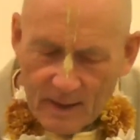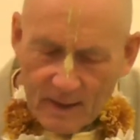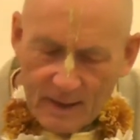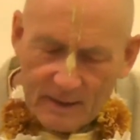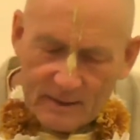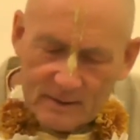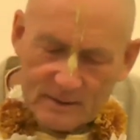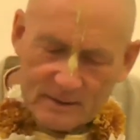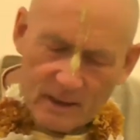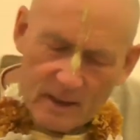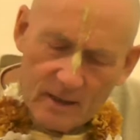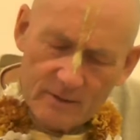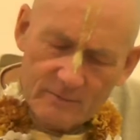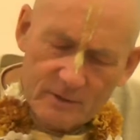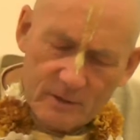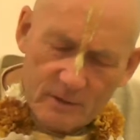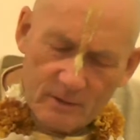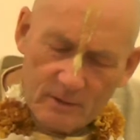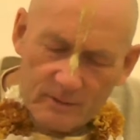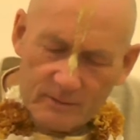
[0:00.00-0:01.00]
He
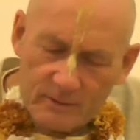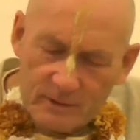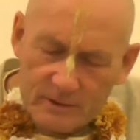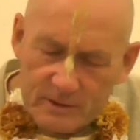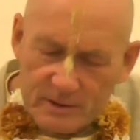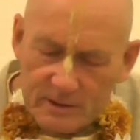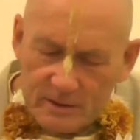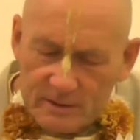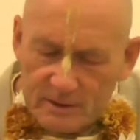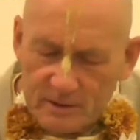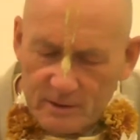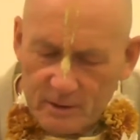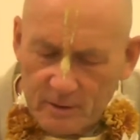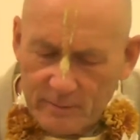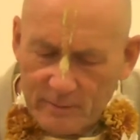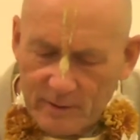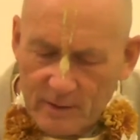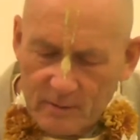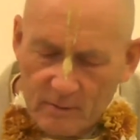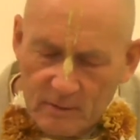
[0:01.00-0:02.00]
serves Lord Krishna
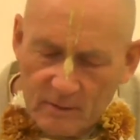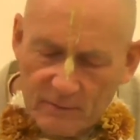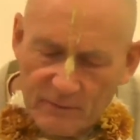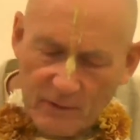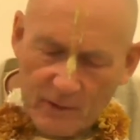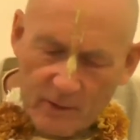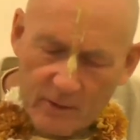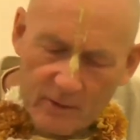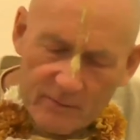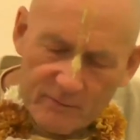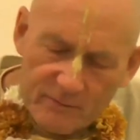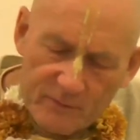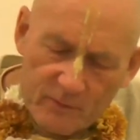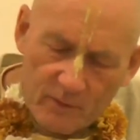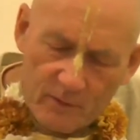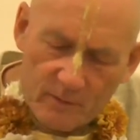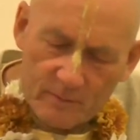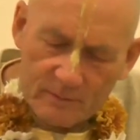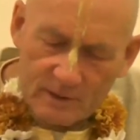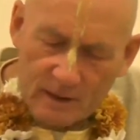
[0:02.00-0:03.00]
assuming all the following
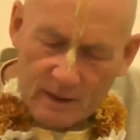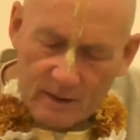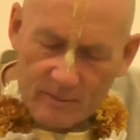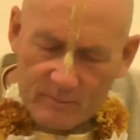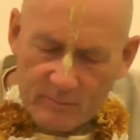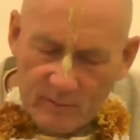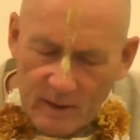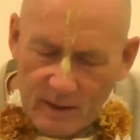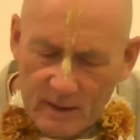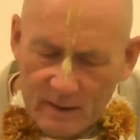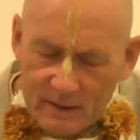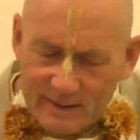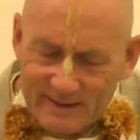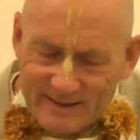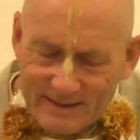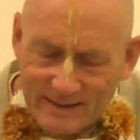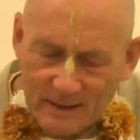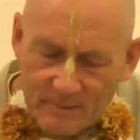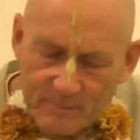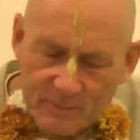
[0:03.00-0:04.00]
forms: umbrella,
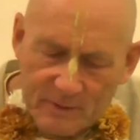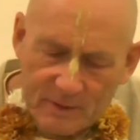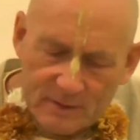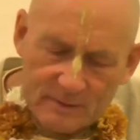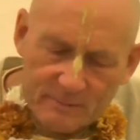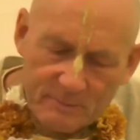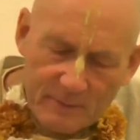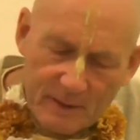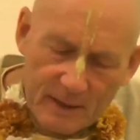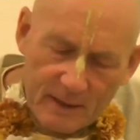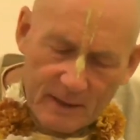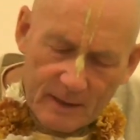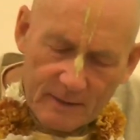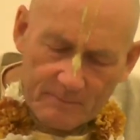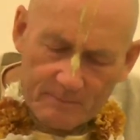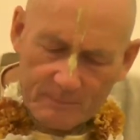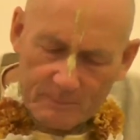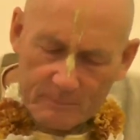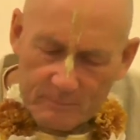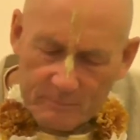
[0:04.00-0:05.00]
slippers, bedding,
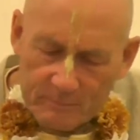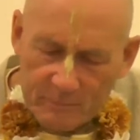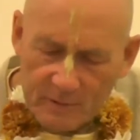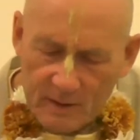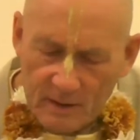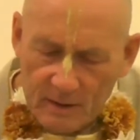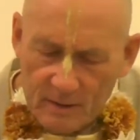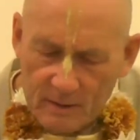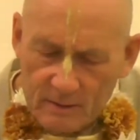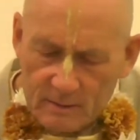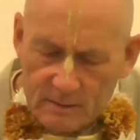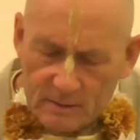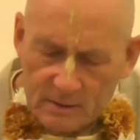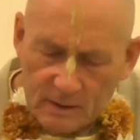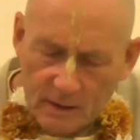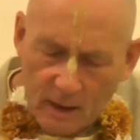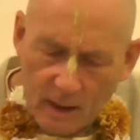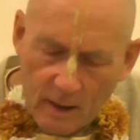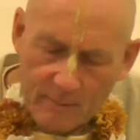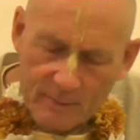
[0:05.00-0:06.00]
pillows,
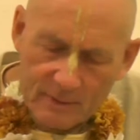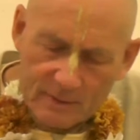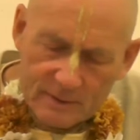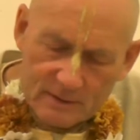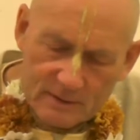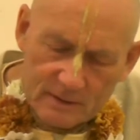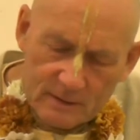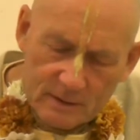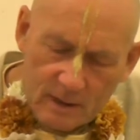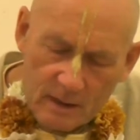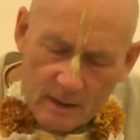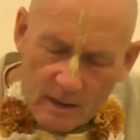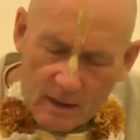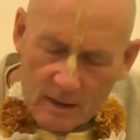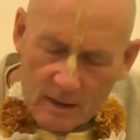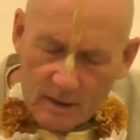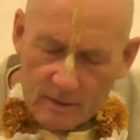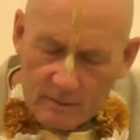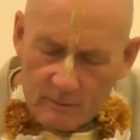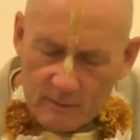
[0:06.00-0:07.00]
garments,
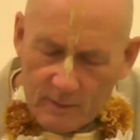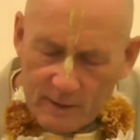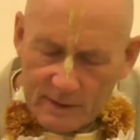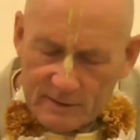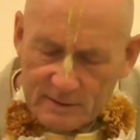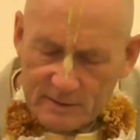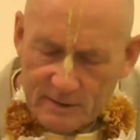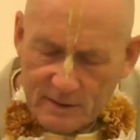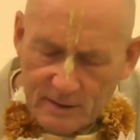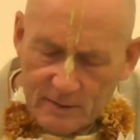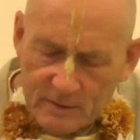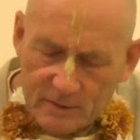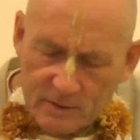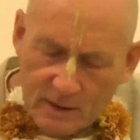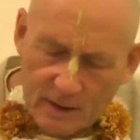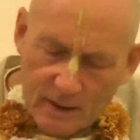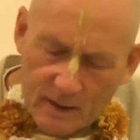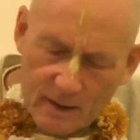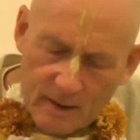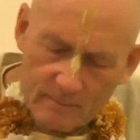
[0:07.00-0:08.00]
resting
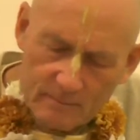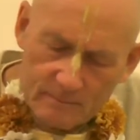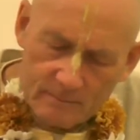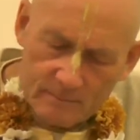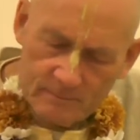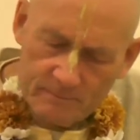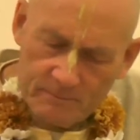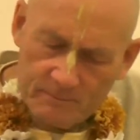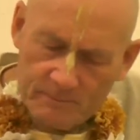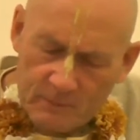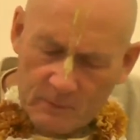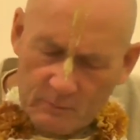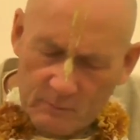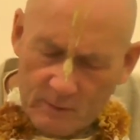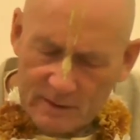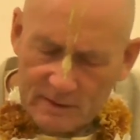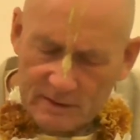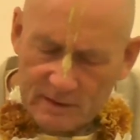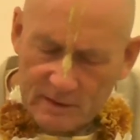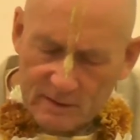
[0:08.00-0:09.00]
chair, the
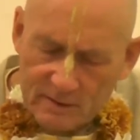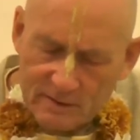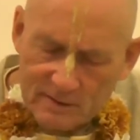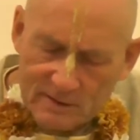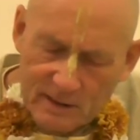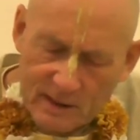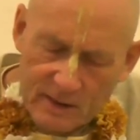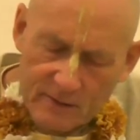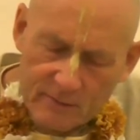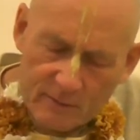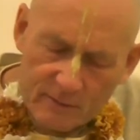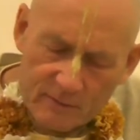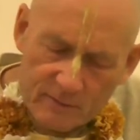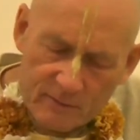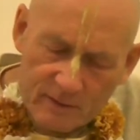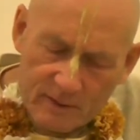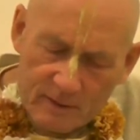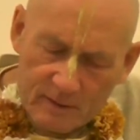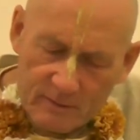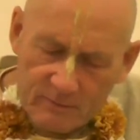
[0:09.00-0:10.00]
residence, sacred
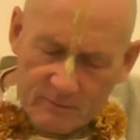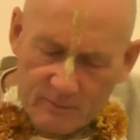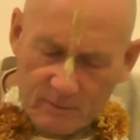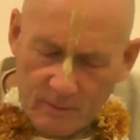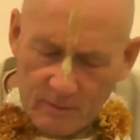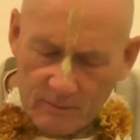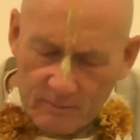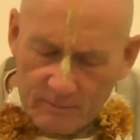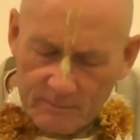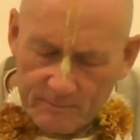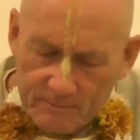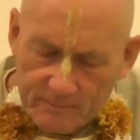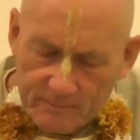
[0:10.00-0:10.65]
thread and throne.